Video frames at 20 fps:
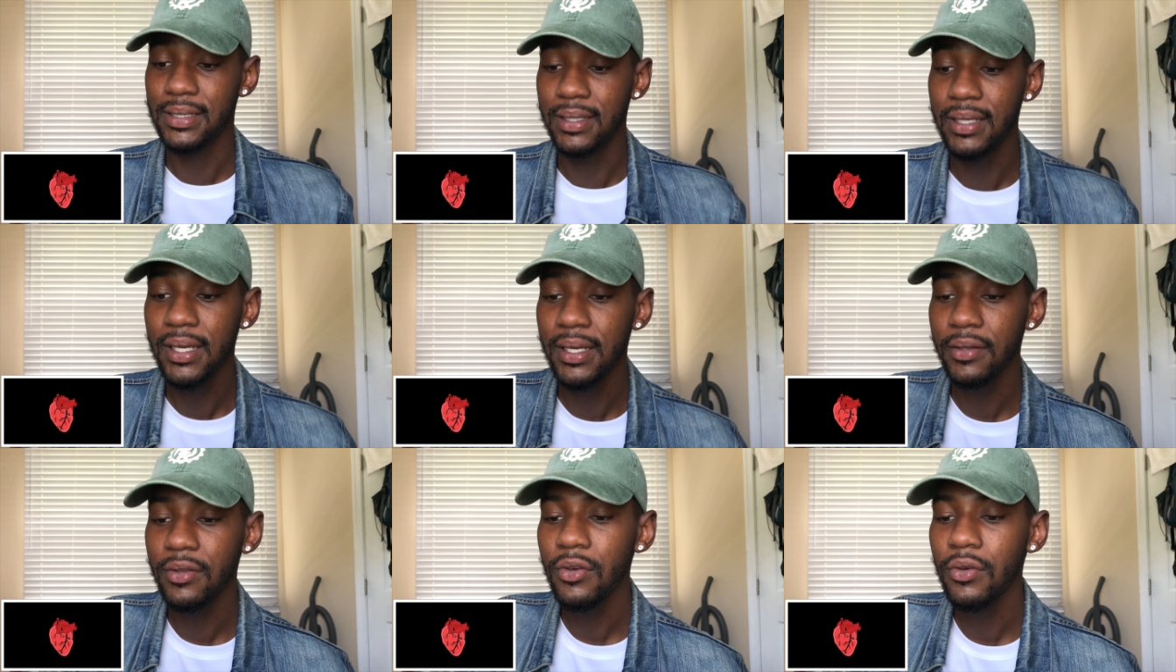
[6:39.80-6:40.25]

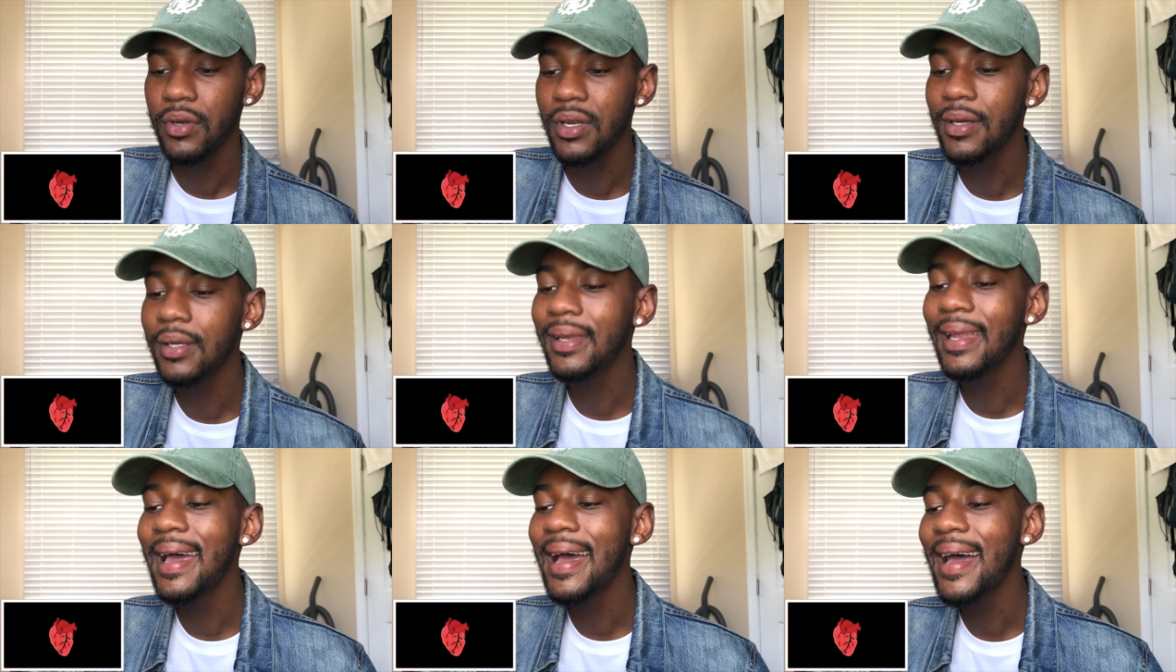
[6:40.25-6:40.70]
through
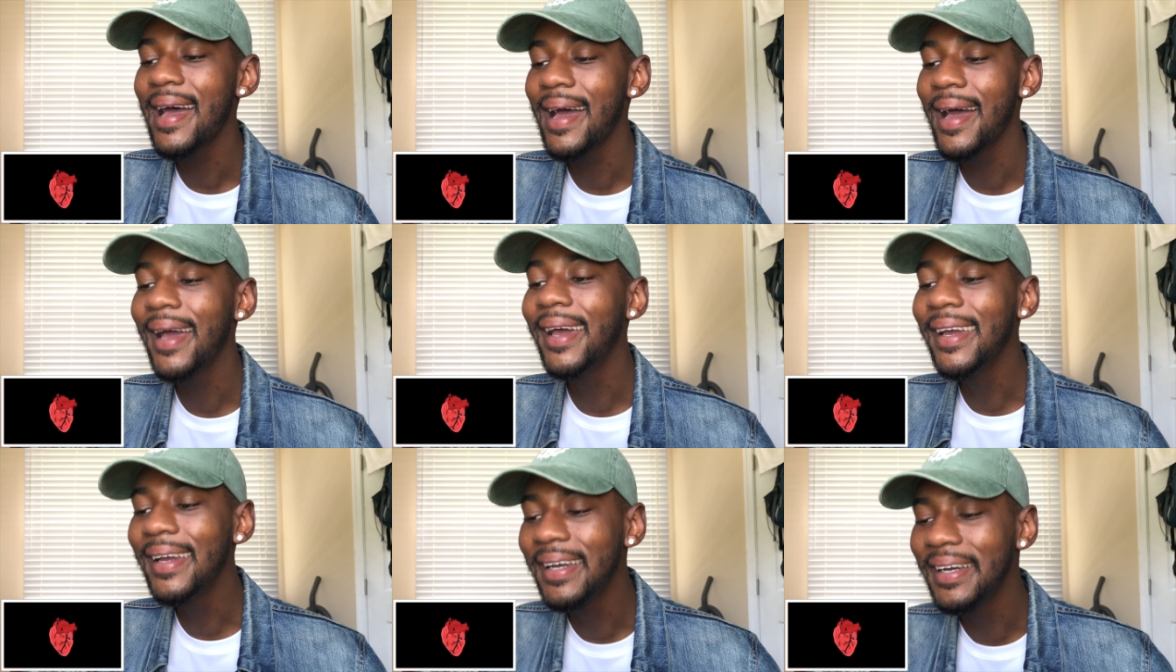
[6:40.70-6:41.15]
the
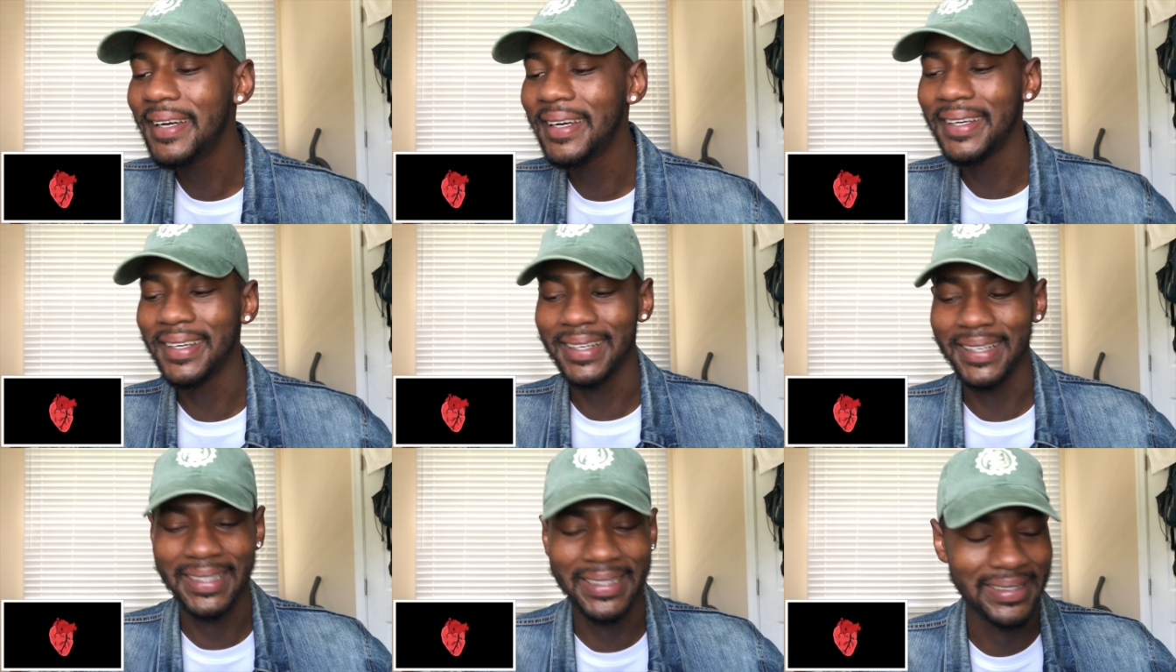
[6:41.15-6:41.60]
night.
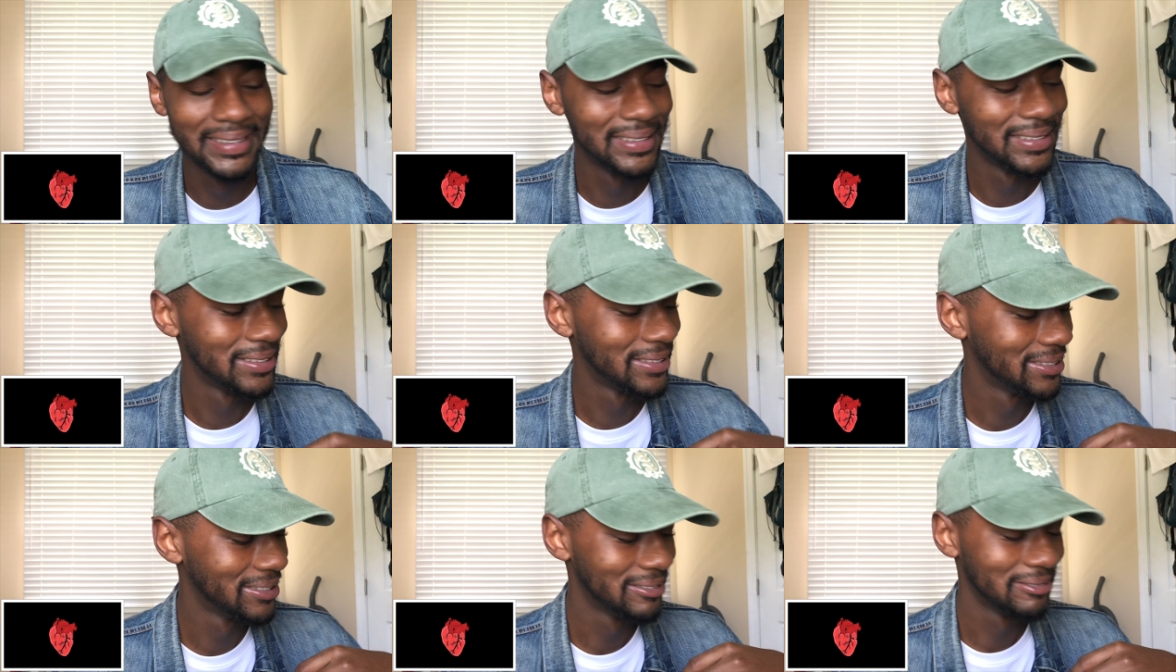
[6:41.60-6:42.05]
through the
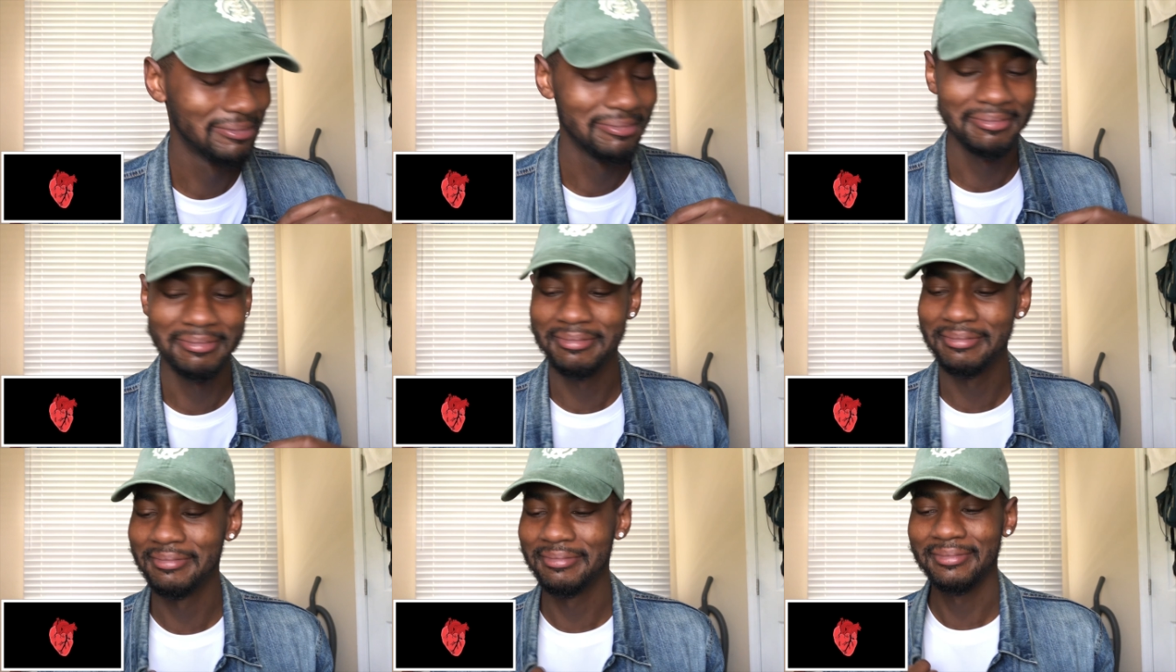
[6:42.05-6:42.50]

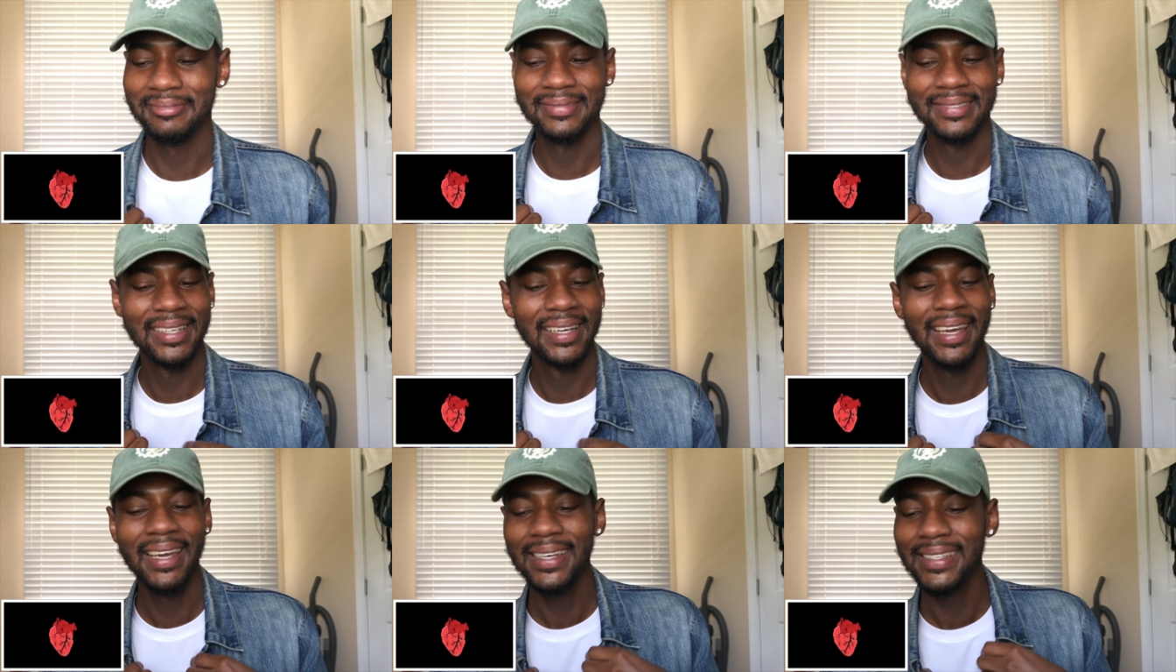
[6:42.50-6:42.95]
night.
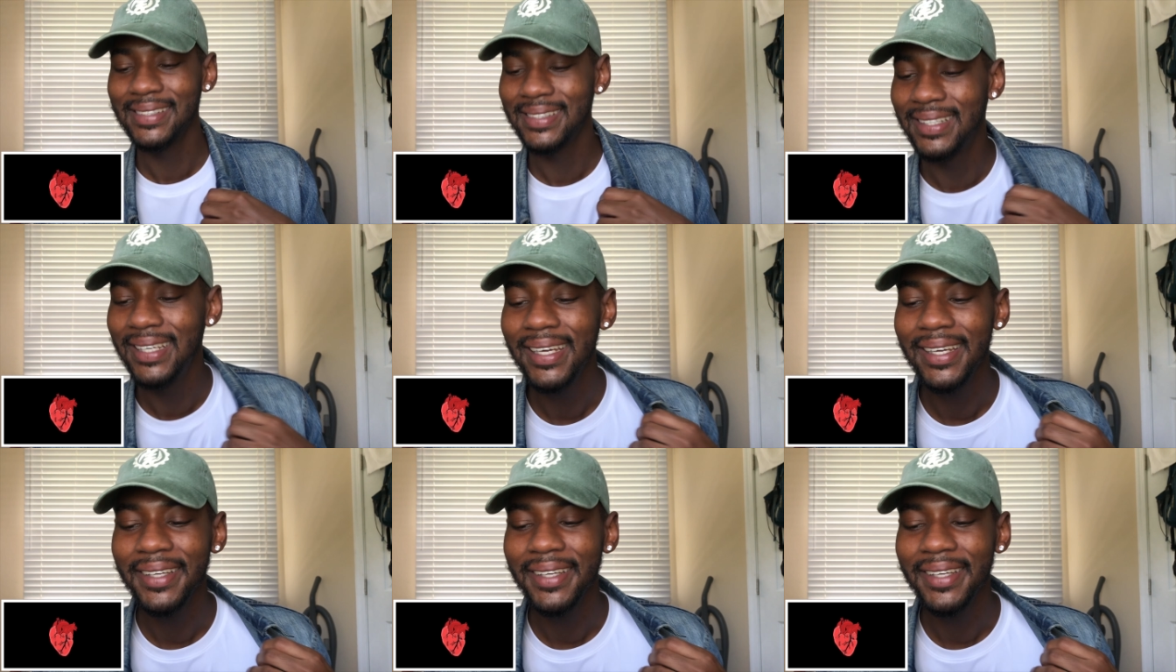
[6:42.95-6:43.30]
Yeah,